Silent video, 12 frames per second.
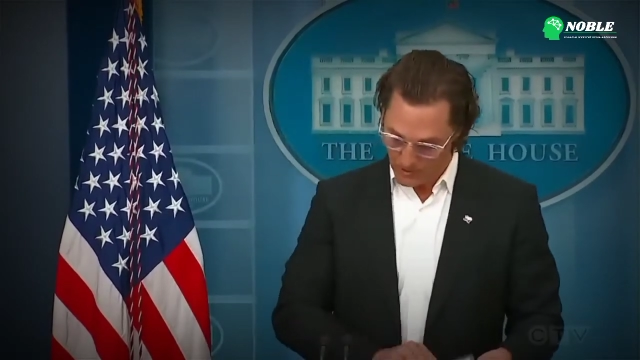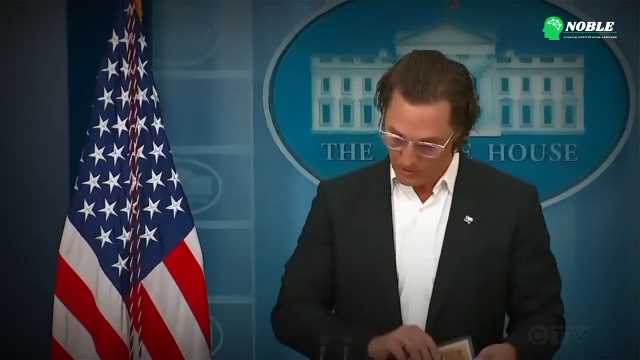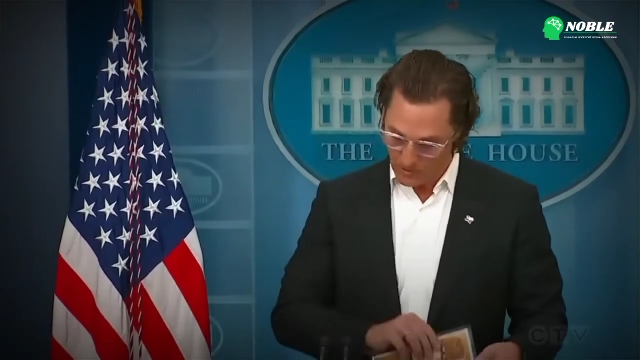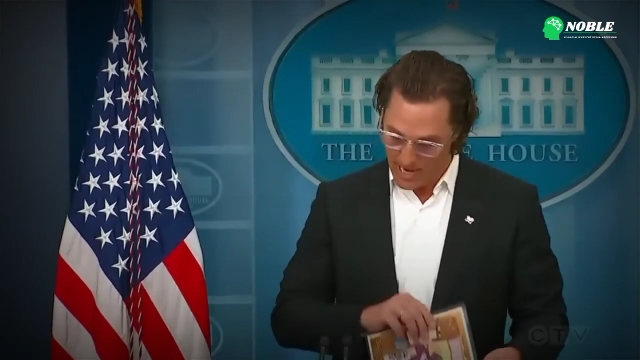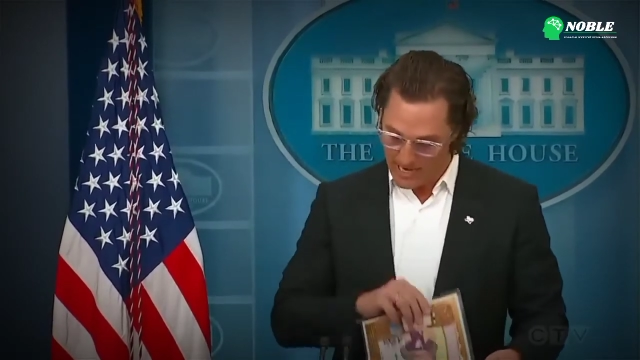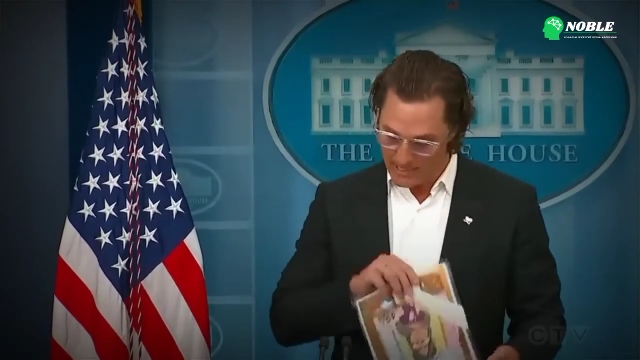
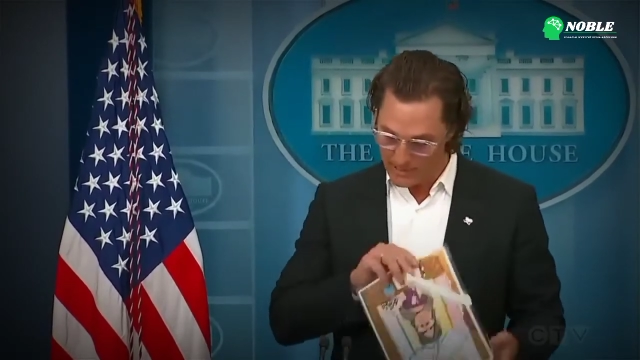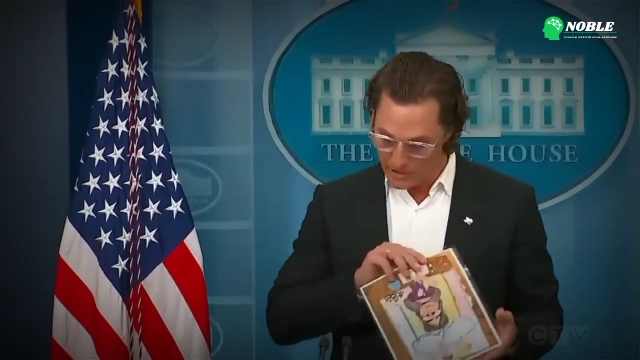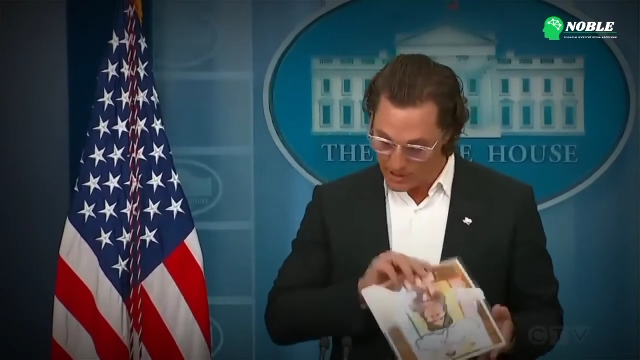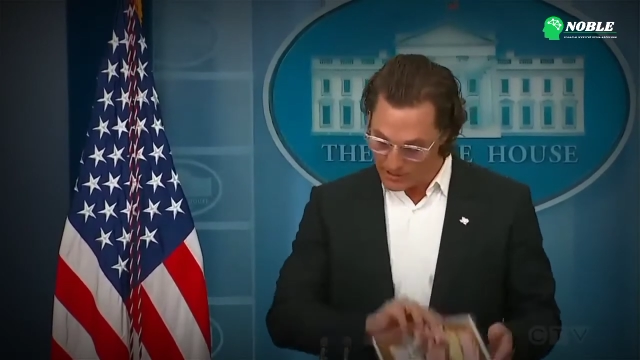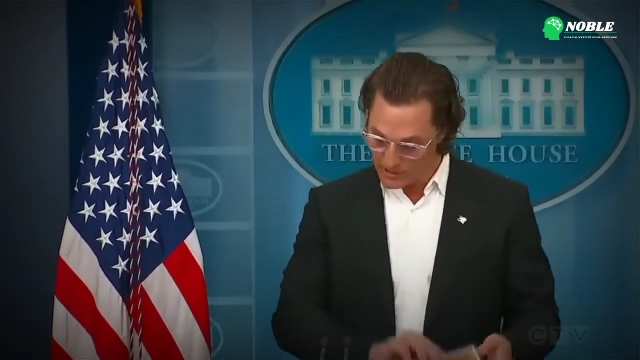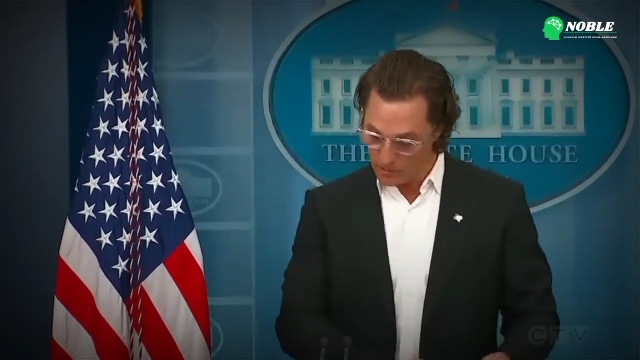Ryan and
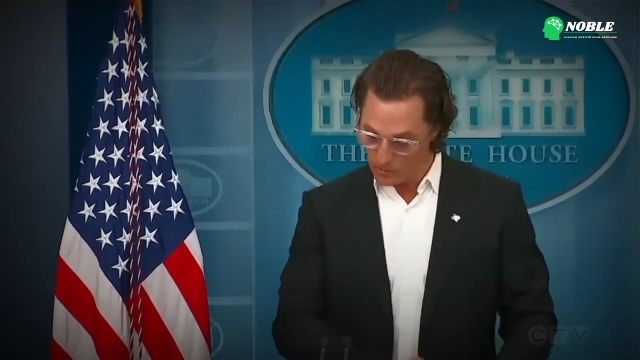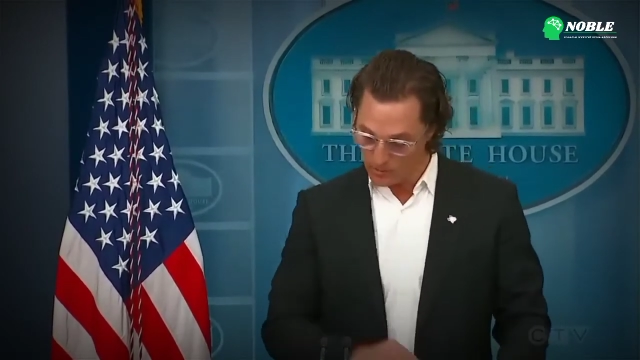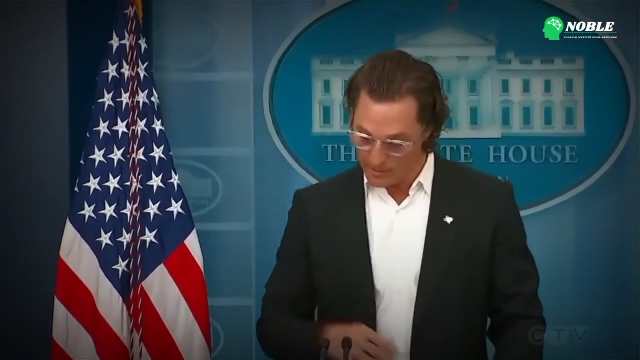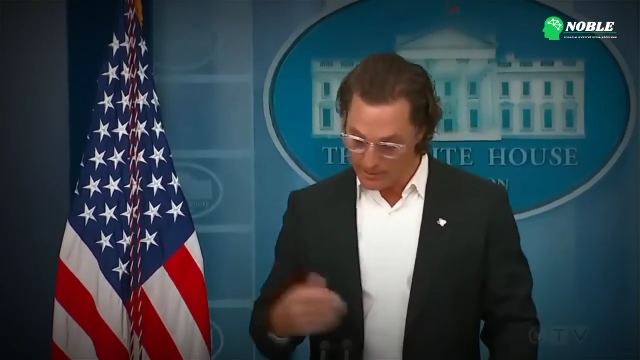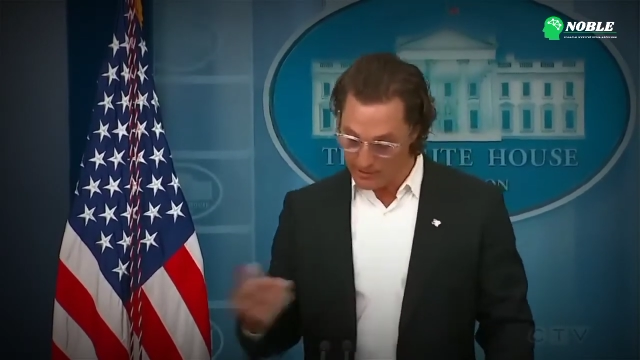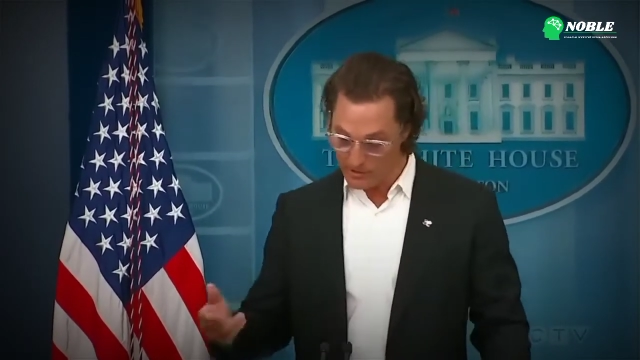Jessica were
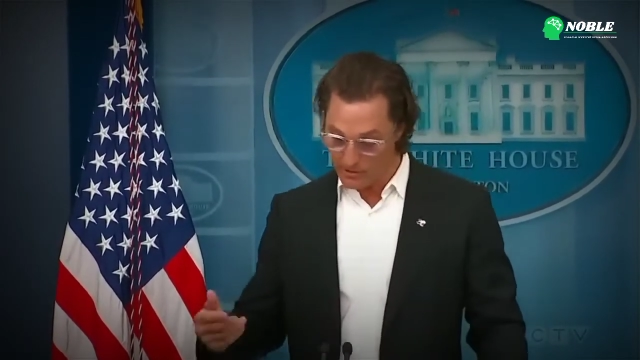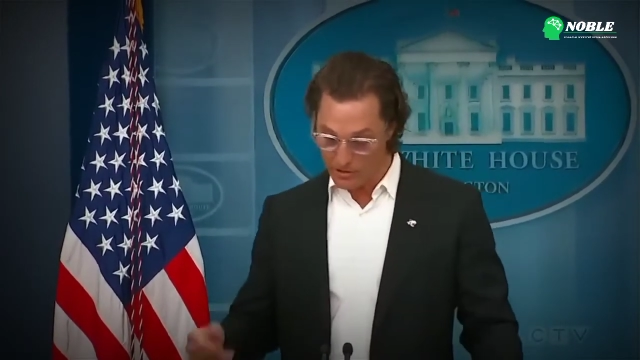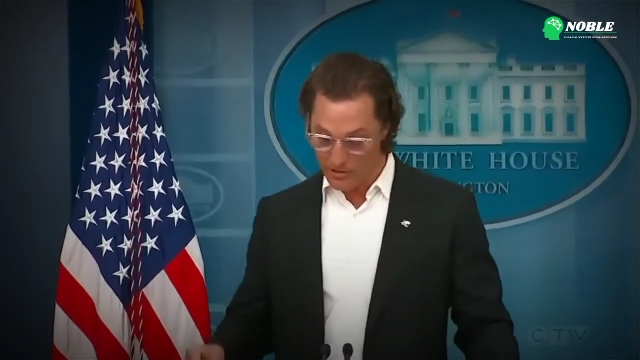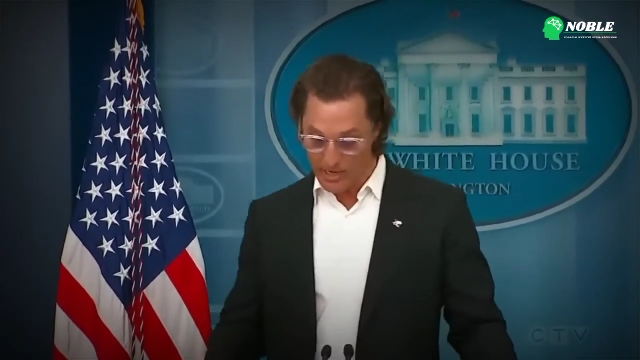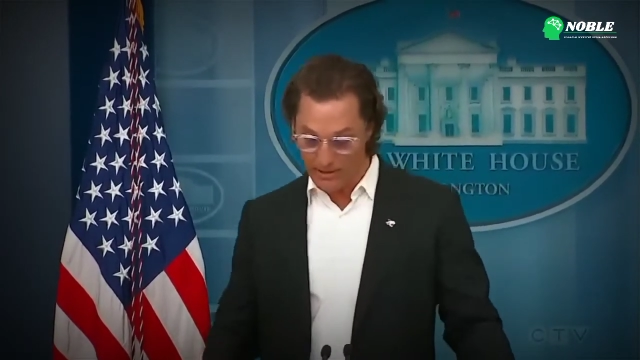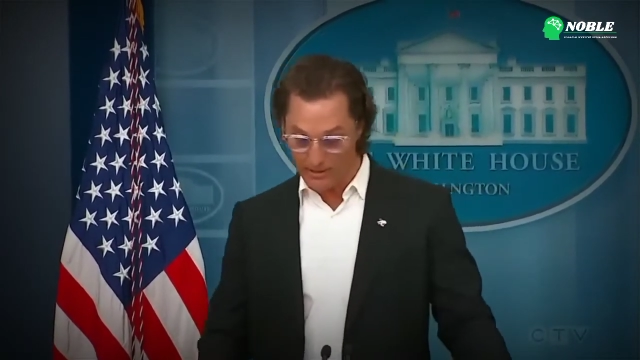eager to
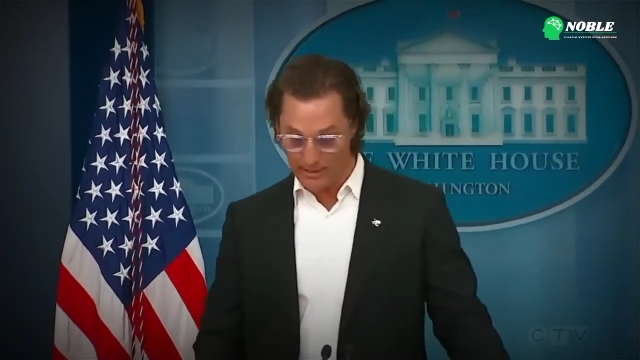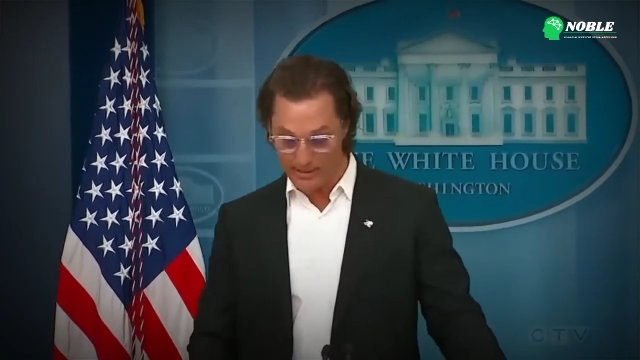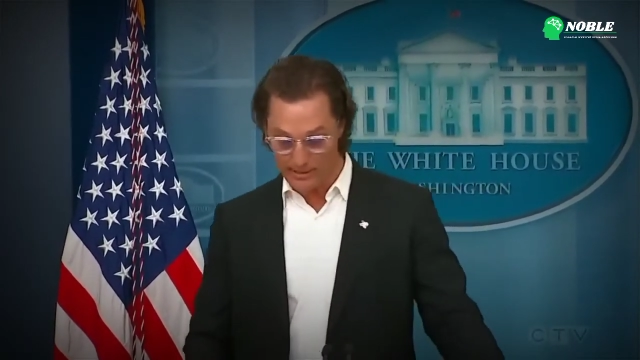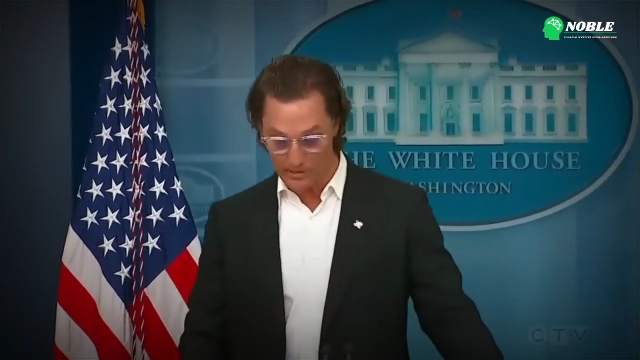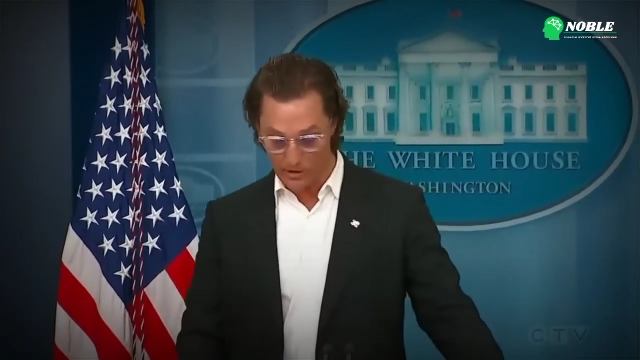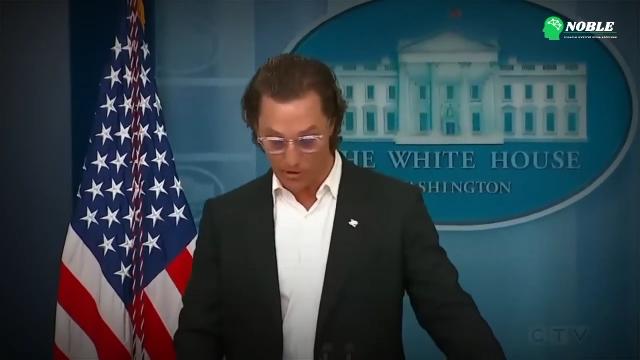share
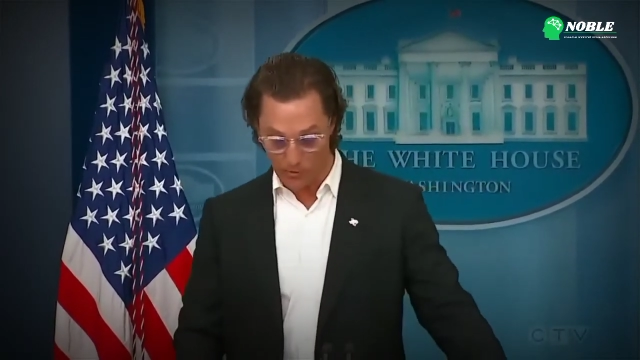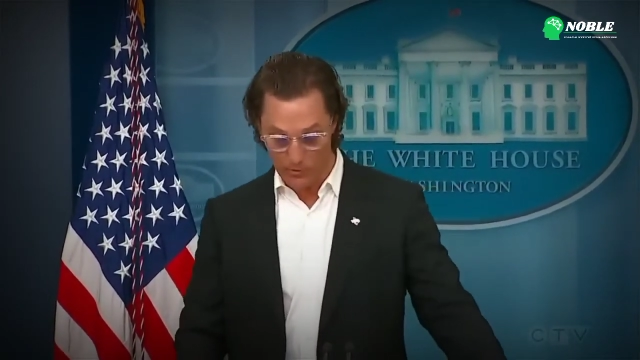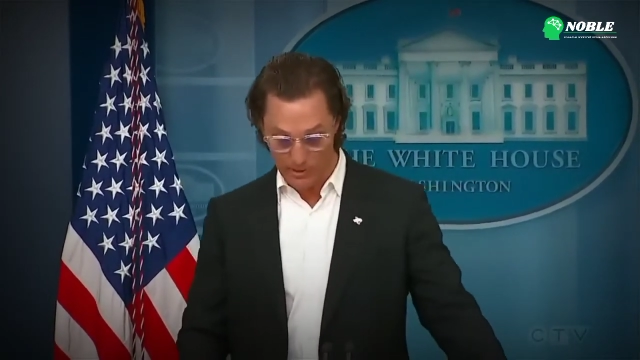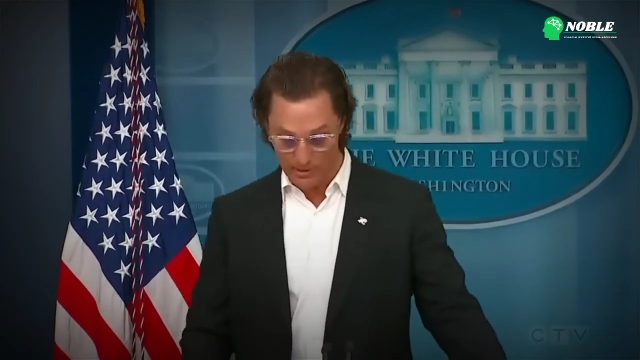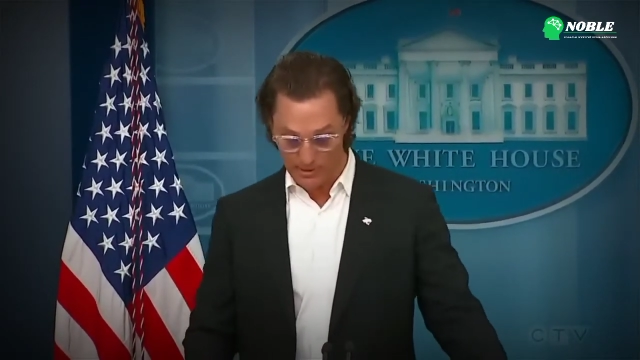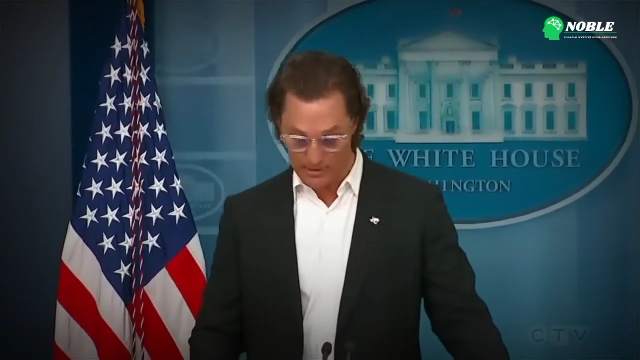Alethea's art
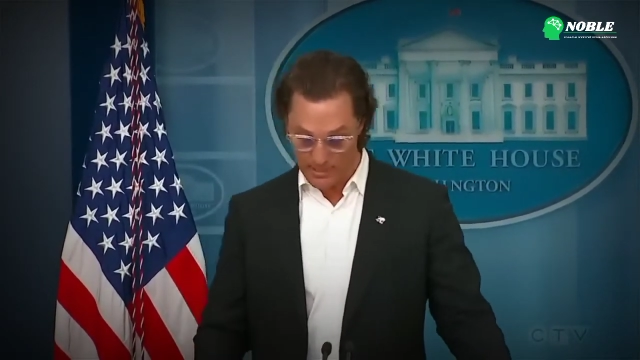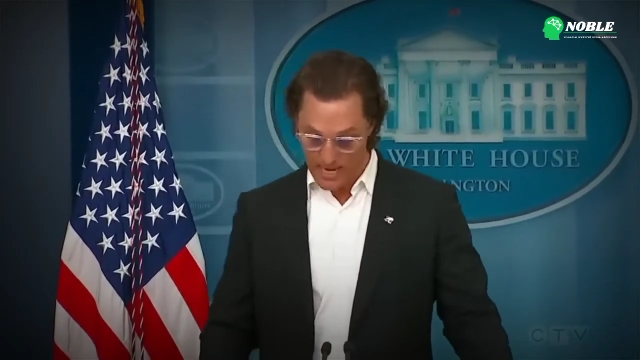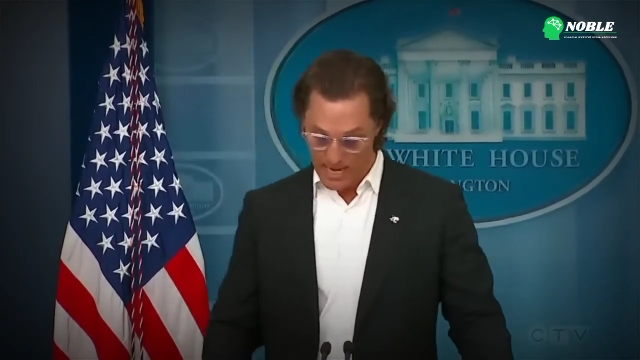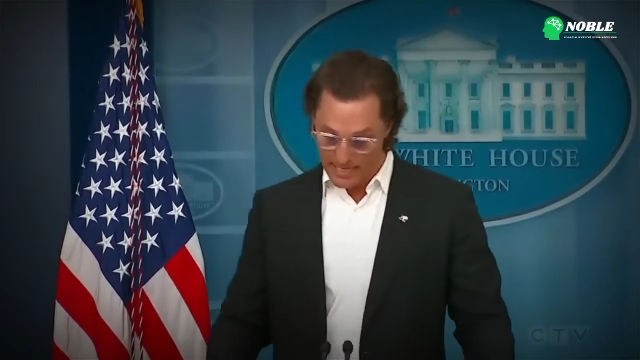with us